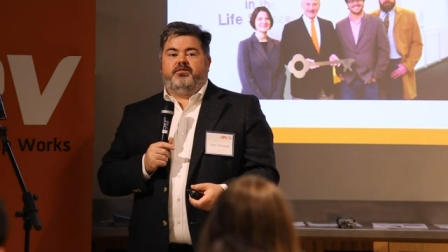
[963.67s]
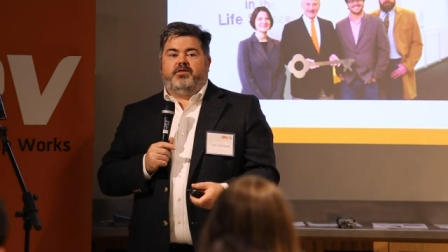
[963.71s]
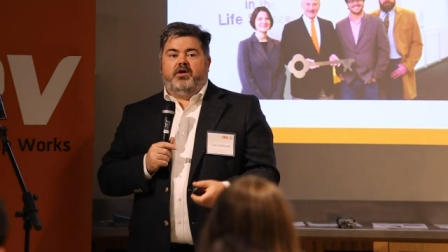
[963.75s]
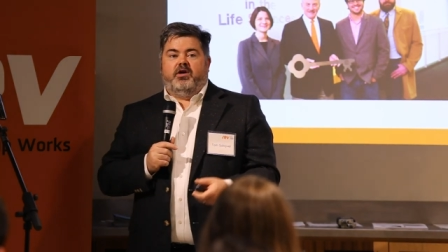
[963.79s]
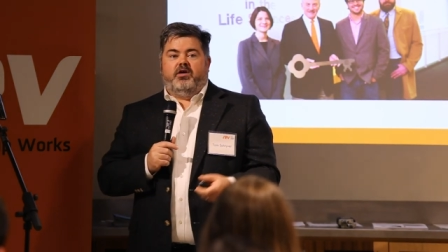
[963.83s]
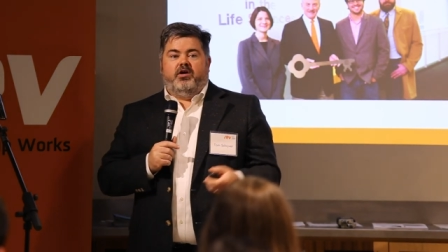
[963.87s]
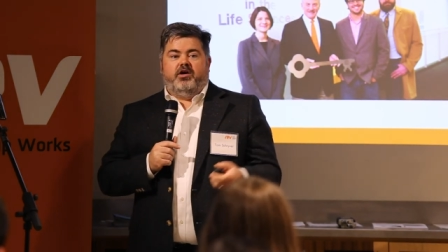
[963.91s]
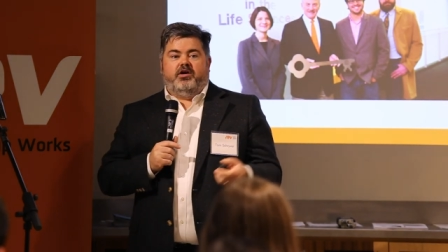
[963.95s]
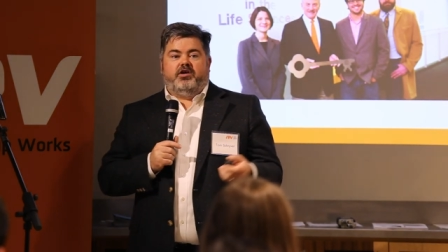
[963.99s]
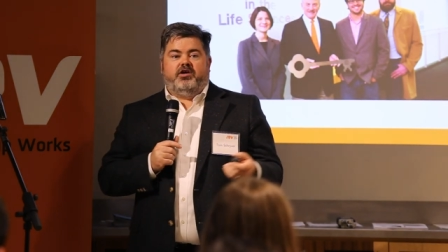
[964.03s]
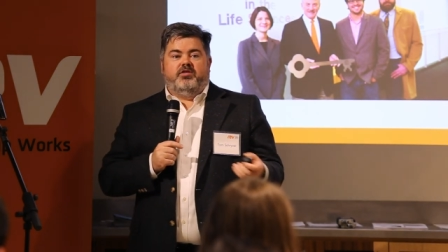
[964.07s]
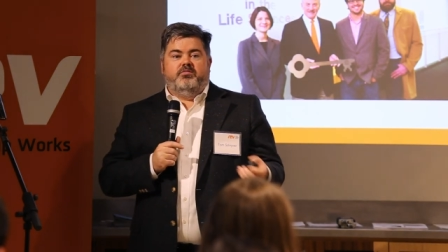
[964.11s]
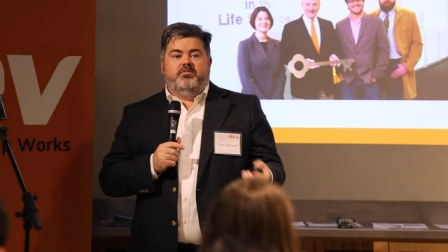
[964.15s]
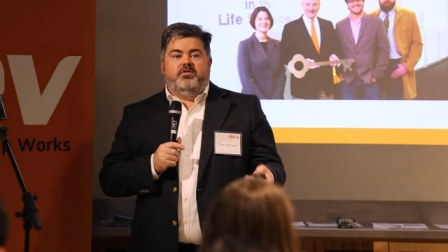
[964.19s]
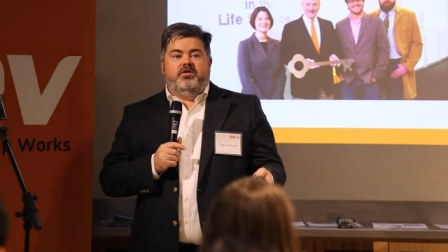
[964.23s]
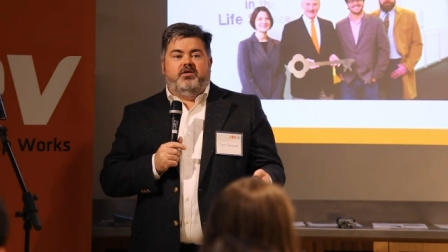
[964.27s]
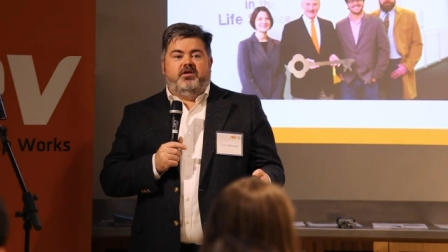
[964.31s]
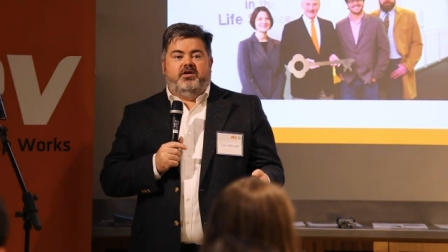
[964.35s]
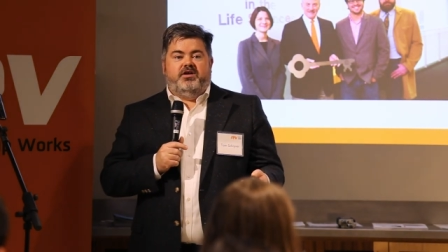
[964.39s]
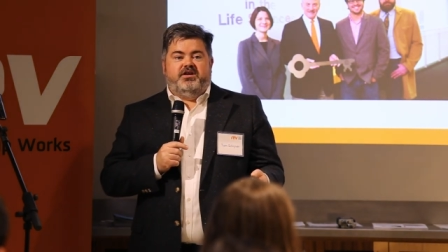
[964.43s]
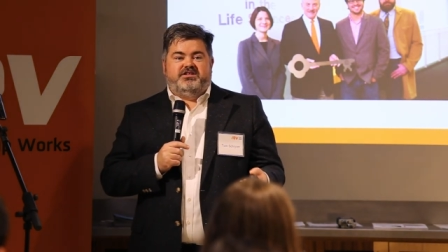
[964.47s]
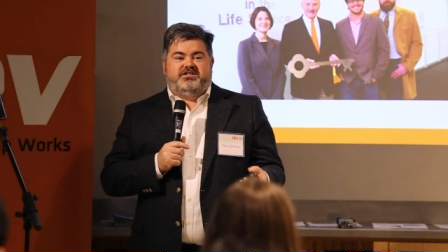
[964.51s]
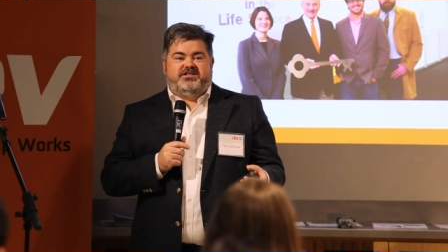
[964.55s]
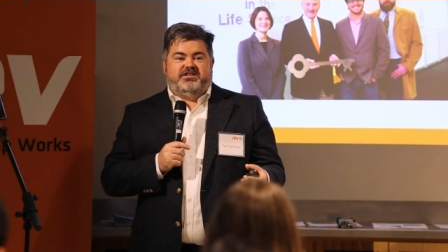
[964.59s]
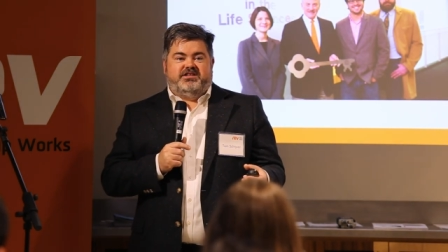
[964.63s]
they're a
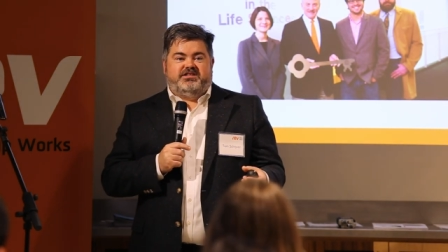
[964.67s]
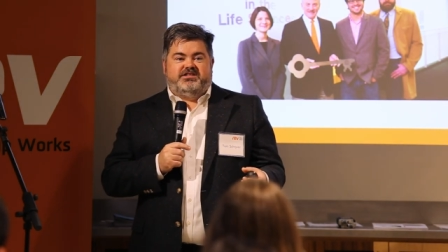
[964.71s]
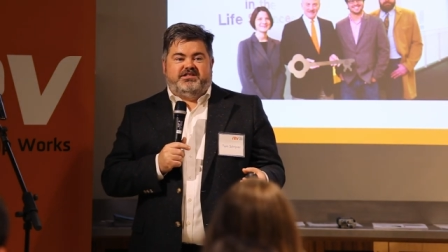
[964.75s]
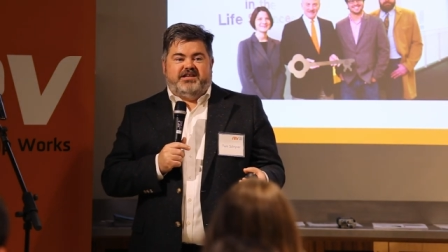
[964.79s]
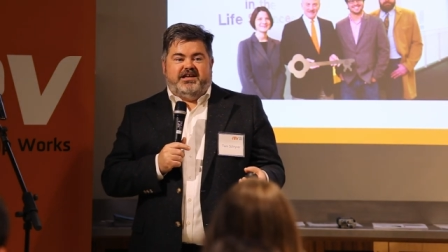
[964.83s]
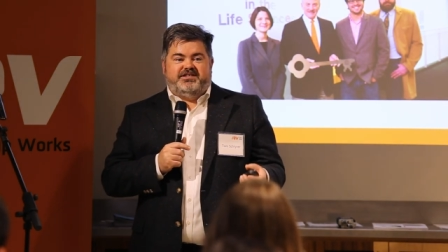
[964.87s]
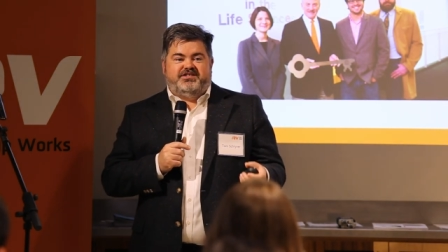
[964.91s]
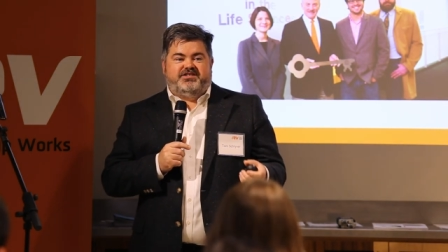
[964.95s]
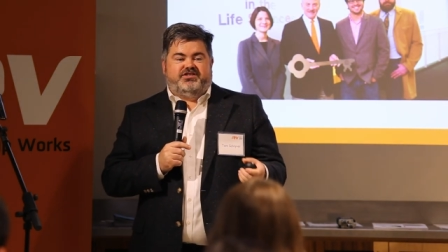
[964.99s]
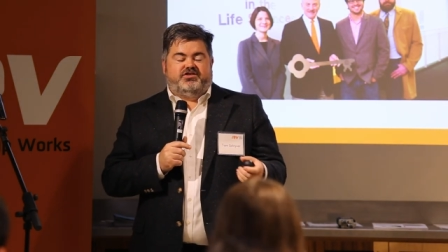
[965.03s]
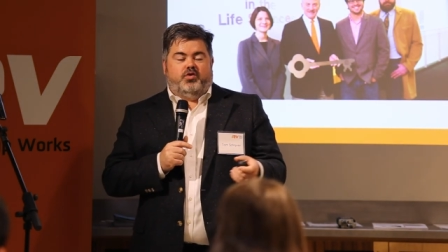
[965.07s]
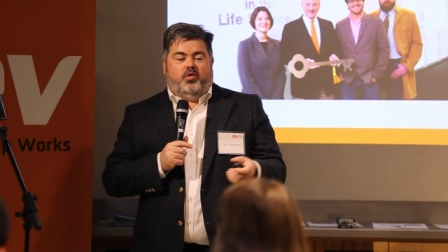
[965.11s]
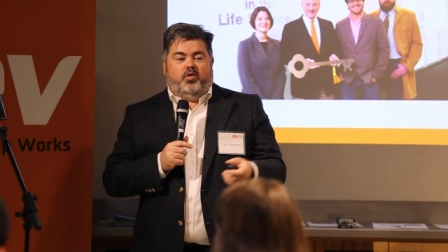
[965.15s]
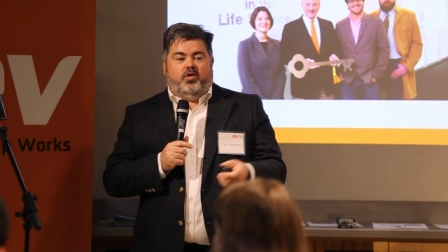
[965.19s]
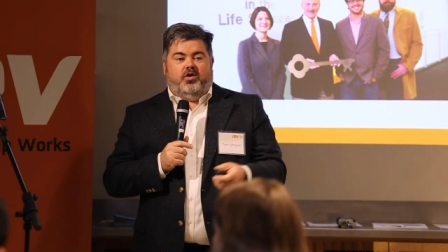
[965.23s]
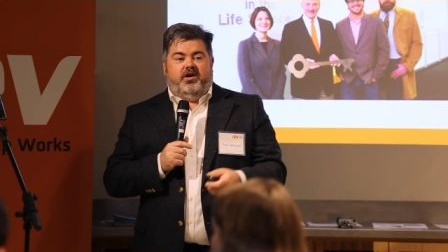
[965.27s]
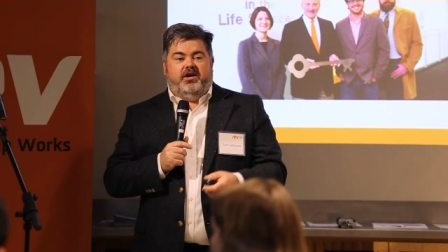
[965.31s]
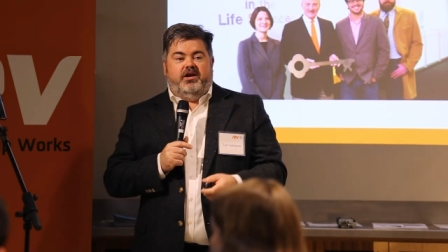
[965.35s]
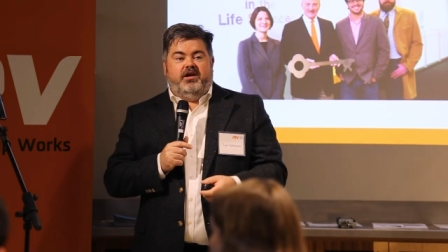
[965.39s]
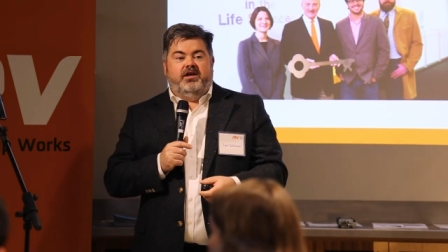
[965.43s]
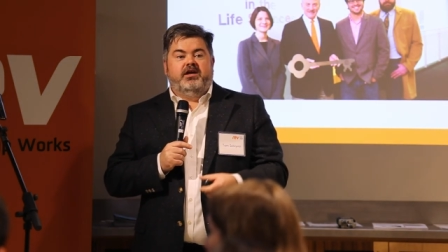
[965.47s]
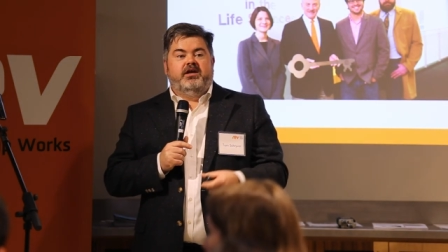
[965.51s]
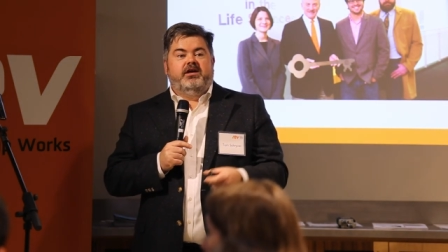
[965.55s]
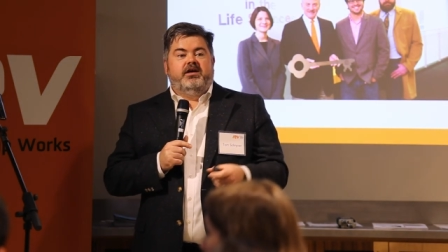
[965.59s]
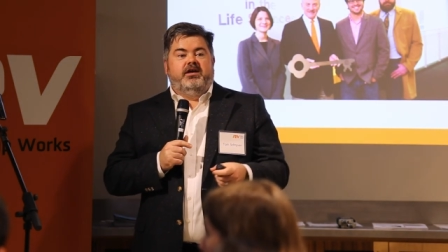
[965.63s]
community success
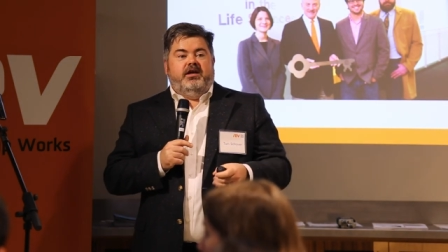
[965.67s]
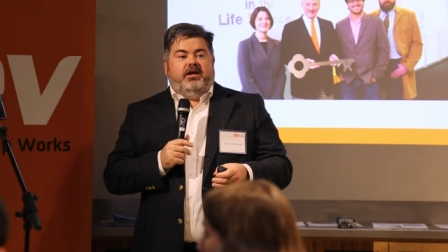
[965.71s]
story,